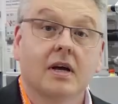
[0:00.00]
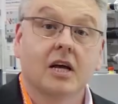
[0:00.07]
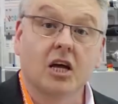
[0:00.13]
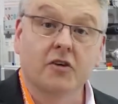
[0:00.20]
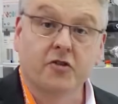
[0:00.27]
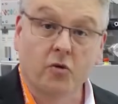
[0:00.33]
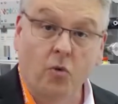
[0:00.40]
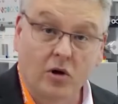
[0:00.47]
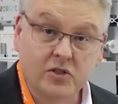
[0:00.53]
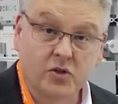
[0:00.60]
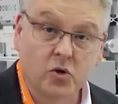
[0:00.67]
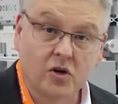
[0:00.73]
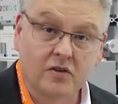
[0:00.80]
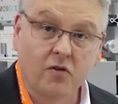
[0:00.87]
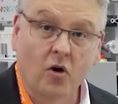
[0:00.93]
If you want
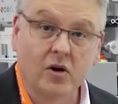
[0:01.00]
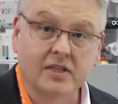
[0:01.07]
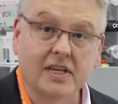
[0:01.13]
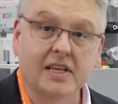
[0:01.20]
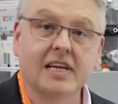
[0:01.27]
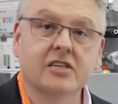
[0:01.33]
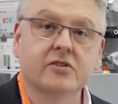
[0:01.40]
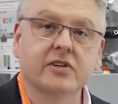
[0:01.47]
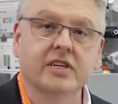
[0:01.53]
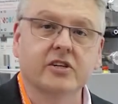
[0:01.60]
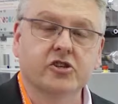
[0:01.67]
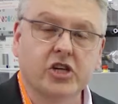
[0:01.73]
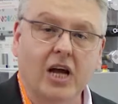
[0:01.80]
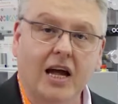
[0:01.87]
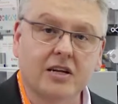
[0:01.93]
to avoid electrical
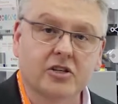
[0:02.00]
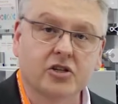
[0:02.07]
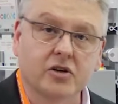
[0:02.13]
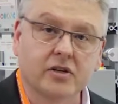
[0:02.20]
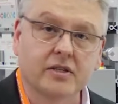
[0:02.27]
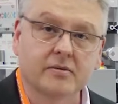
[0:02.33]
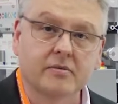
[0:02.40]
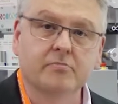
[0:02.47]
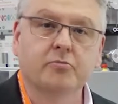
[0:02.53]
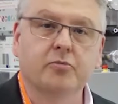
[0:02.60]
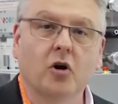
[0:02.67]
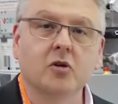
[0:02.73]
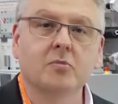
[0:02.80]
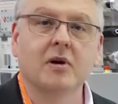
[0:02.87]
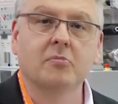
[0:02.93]
charge on
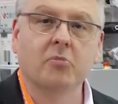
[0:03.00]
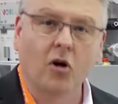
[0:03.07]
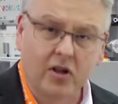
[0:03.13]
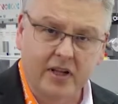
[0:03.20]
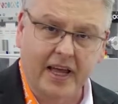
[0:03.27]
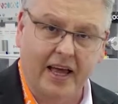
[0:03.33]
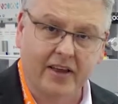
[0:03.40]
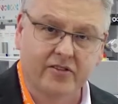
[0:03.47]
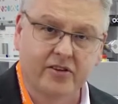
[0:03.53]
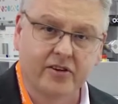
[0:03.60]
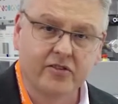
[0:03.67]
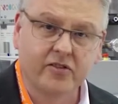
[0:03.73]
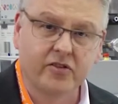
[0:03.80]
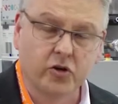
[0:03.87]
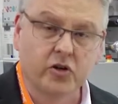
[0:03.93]
polymer ball
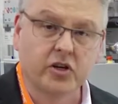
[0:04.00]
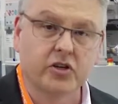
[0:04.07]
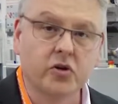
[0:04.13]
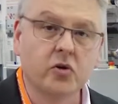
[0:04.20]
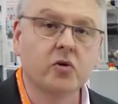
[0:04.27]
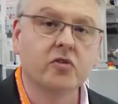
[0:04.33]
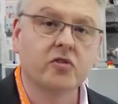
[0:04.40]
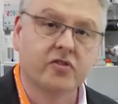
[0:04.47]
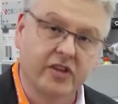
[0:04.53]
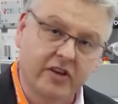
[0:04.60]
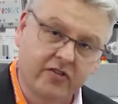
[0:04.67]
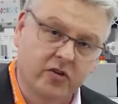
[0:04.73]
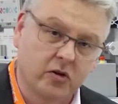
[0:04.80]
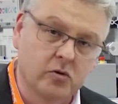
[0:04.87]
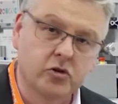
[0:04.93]
casters, you can use
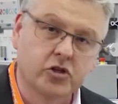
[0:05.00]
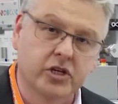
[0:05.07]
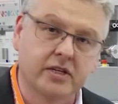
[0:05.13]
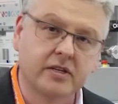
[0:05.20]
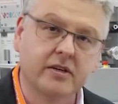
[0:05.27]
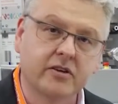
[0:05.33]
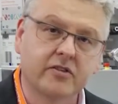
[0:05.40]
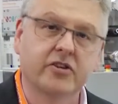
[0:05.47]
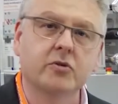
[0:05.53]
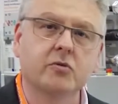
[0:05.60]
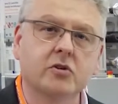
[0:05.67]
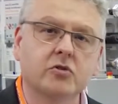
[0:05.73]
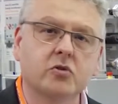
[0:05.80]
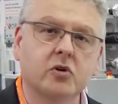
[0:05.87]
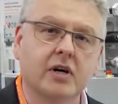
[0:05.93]
this solution,
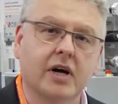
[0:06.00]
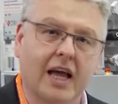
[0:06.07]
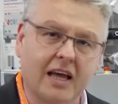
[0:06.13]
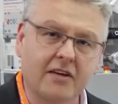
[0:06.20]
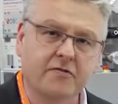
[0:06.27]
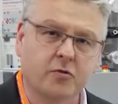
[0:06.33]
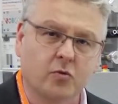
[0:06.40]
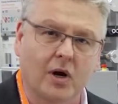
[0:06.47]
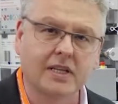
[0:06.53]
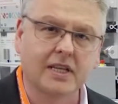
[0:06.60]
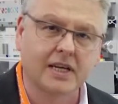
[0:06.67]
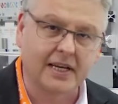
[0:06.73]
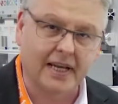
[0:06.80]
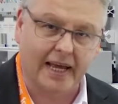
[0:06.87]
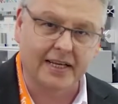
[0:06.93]
Xiros
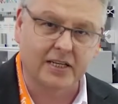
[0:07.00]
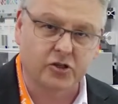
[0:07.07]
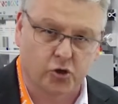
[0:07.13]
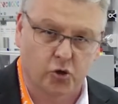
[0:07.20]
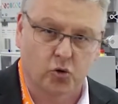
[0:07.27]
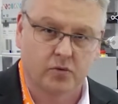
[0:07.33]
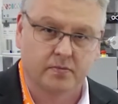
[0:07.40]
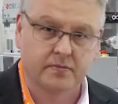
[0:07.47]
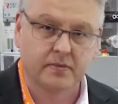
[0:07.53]
F182.